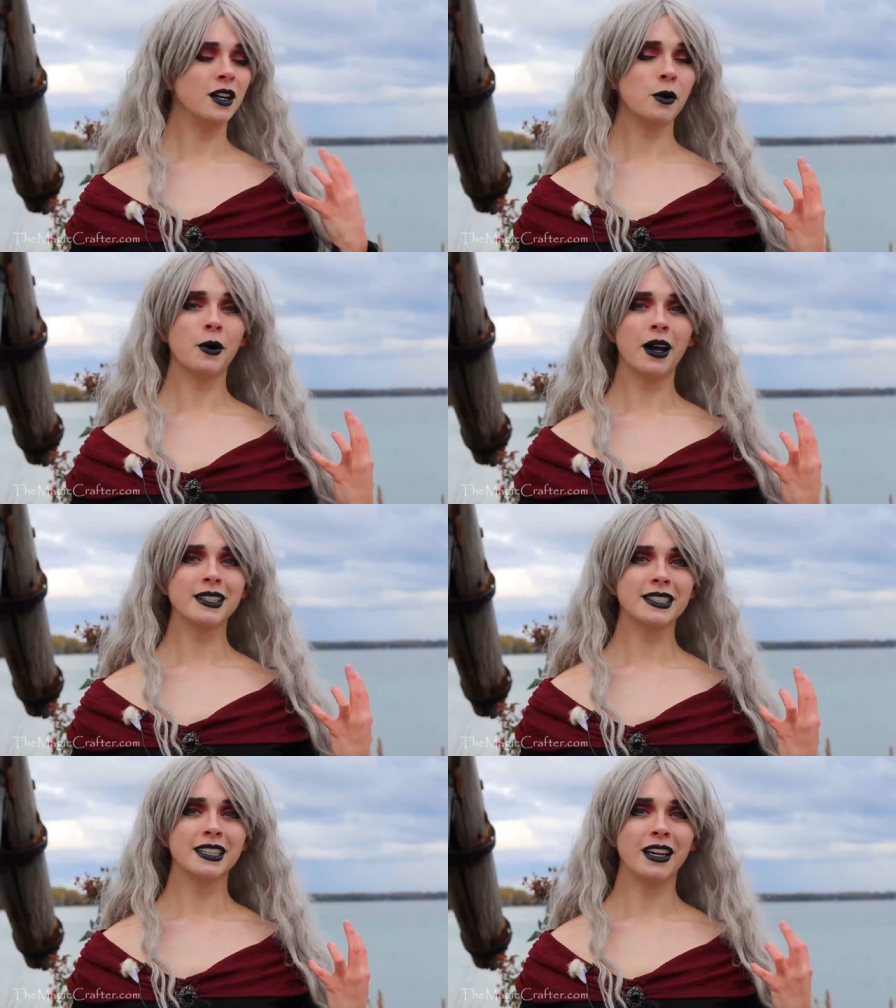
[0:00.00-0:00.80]
you know
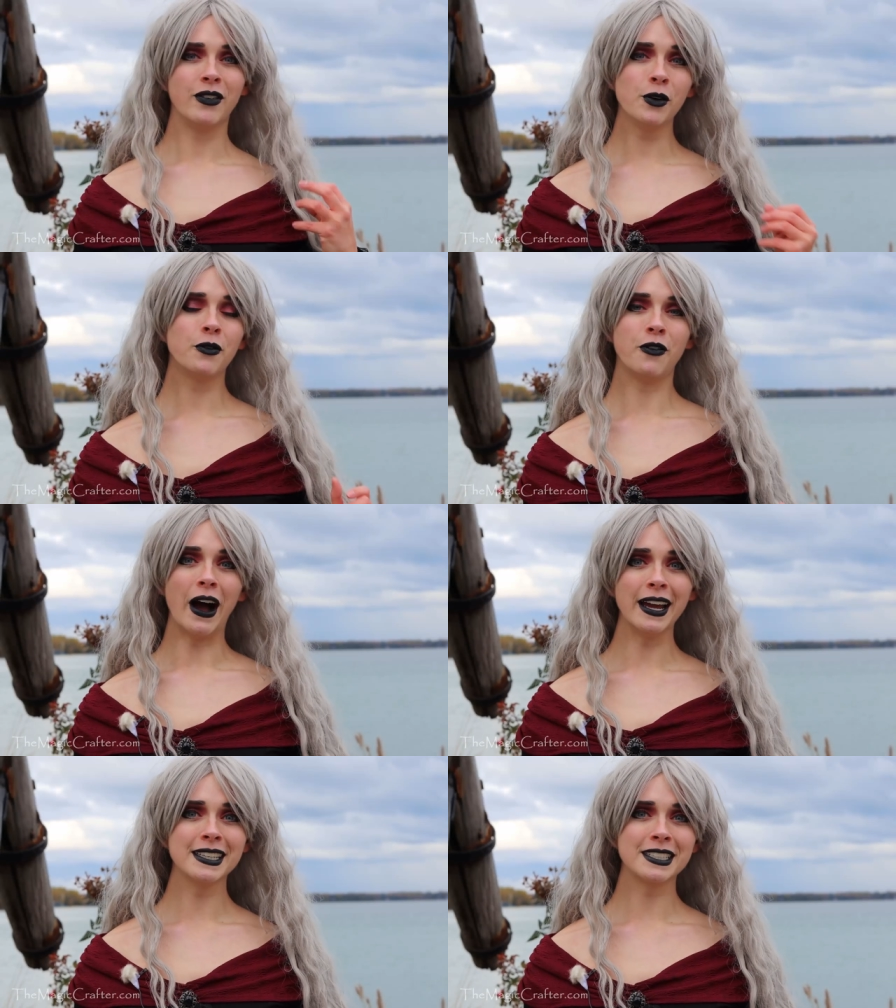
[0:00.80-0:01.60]
what? If you
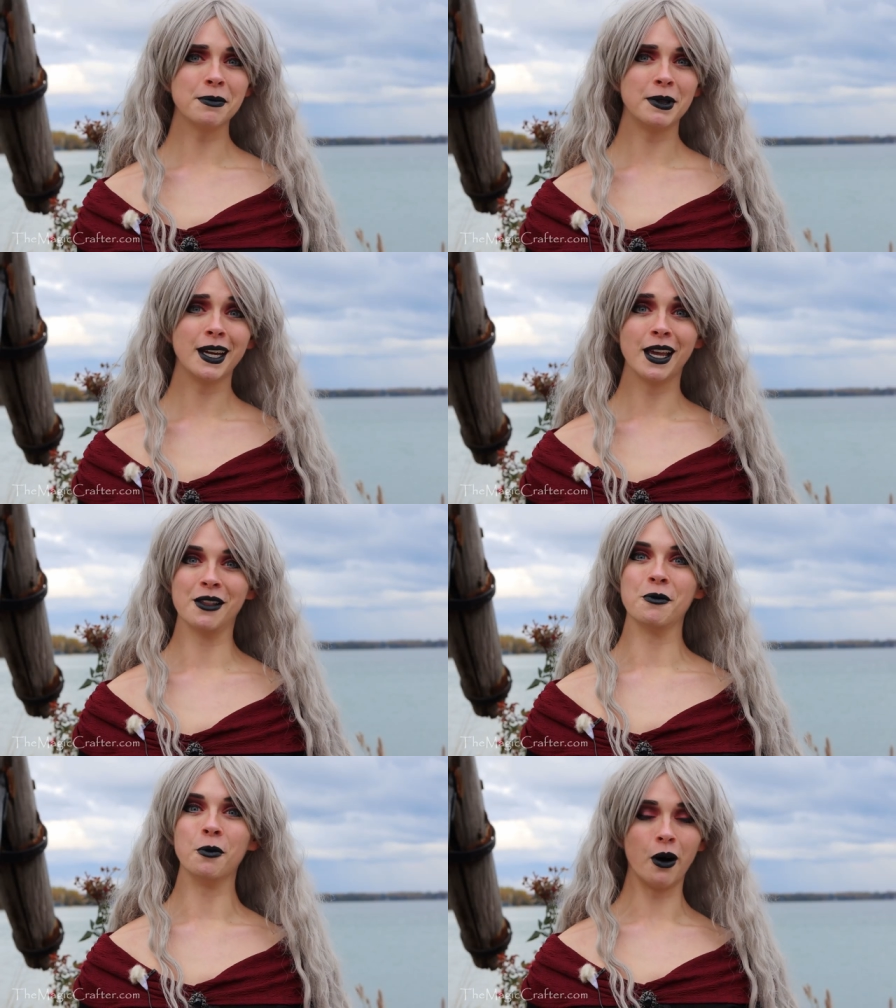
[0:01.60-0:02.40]
find something in
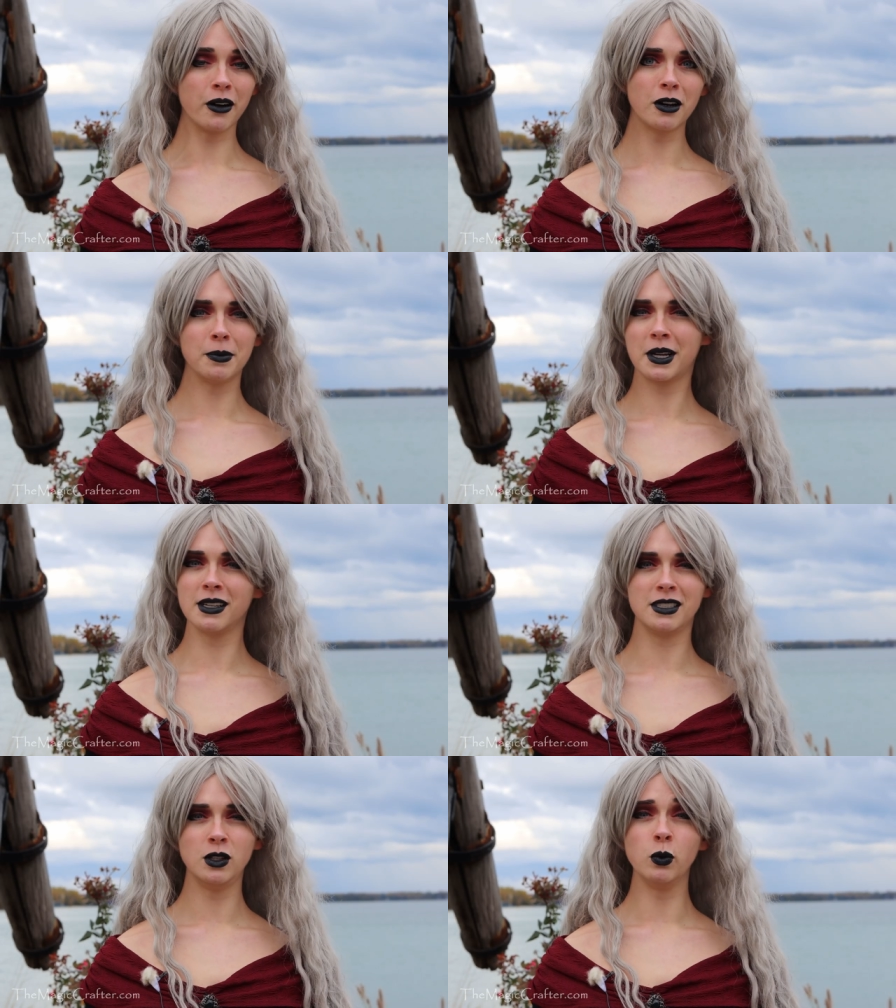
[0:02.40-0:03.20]
the water,
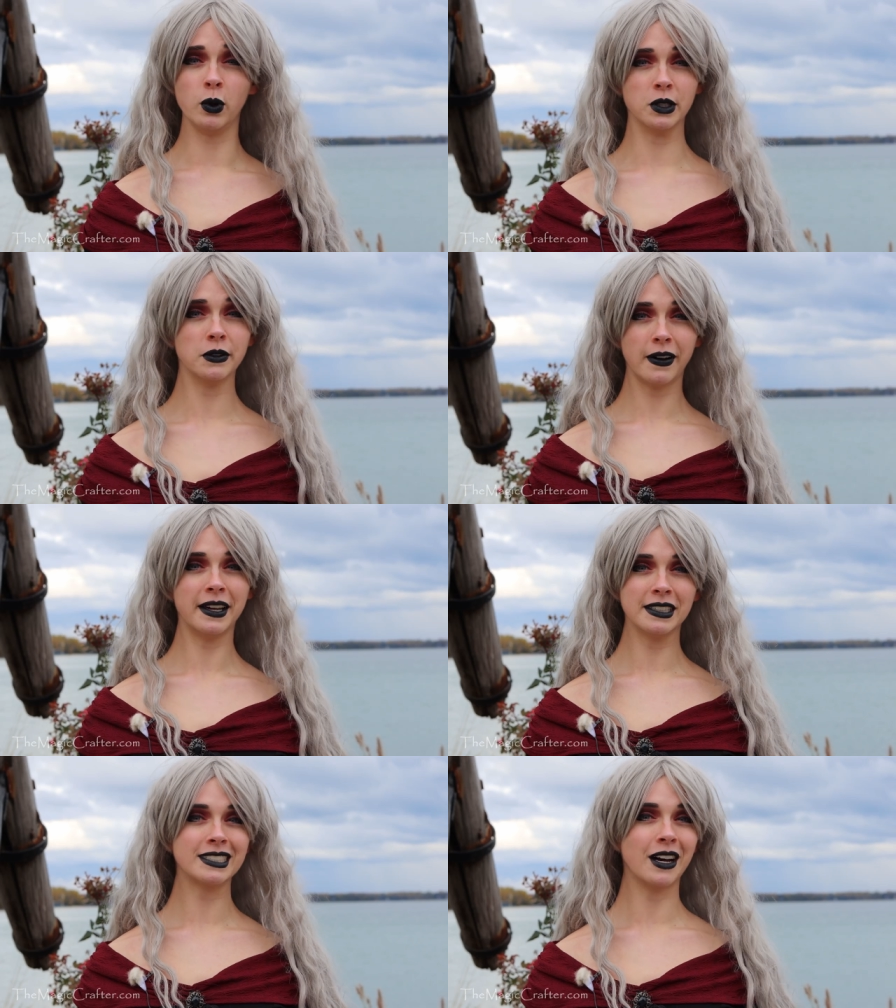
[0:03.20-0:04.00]
because you will
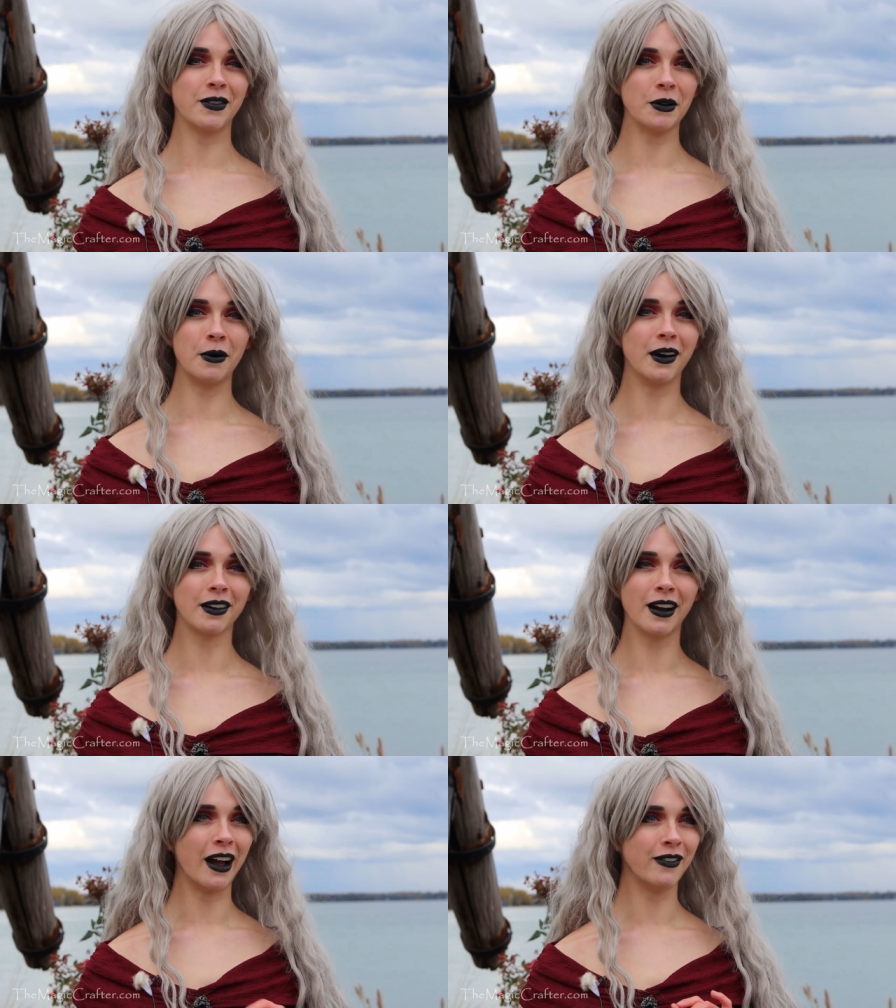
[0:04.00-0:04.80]
find stuff in the
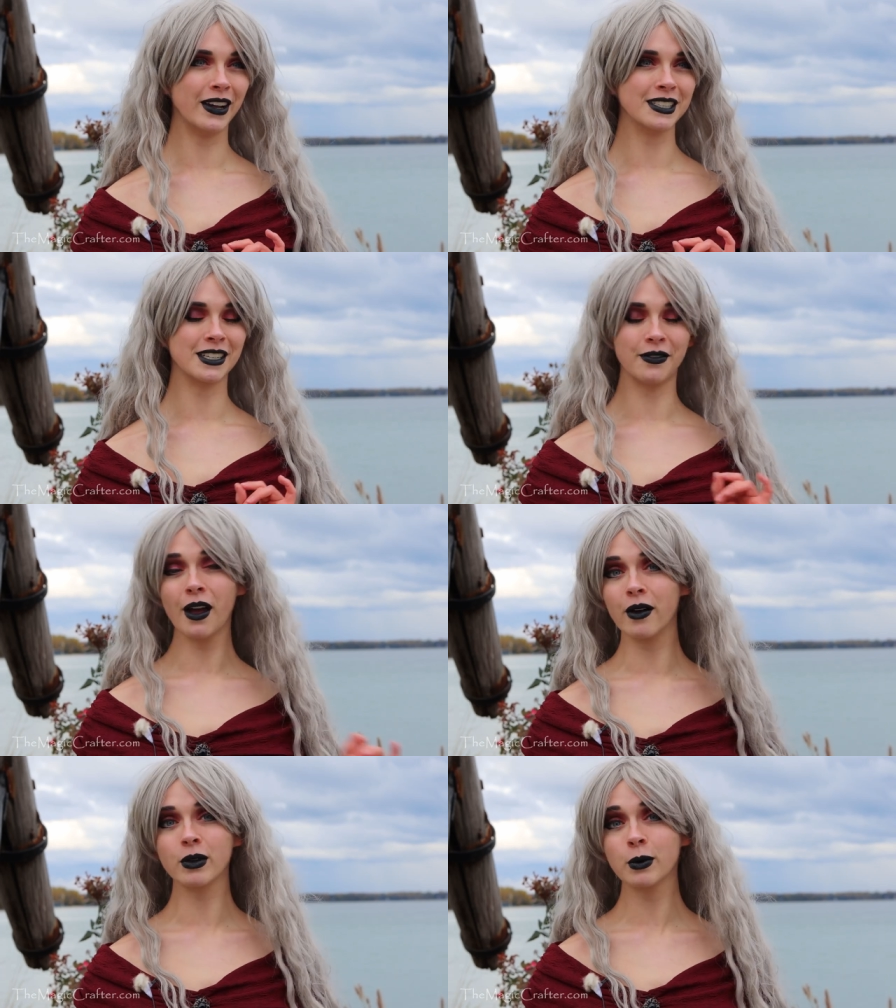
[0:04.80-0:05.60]
water, I find stuff
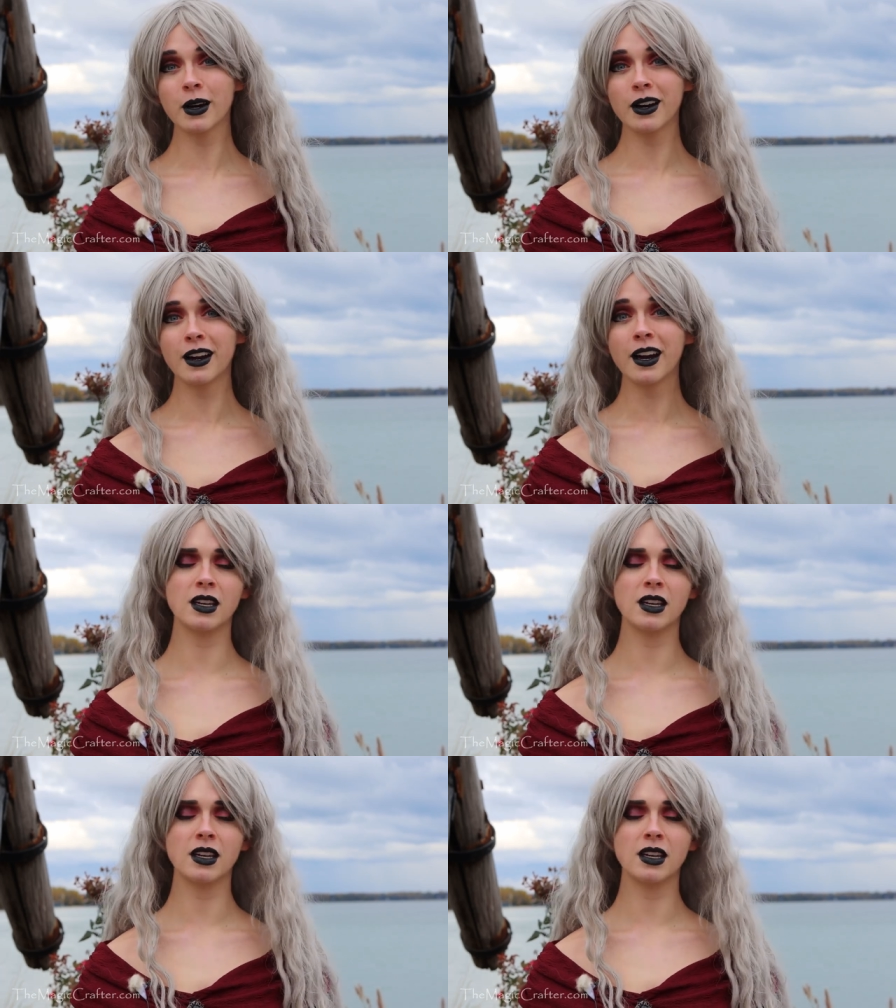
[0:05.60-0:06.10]
everywhere.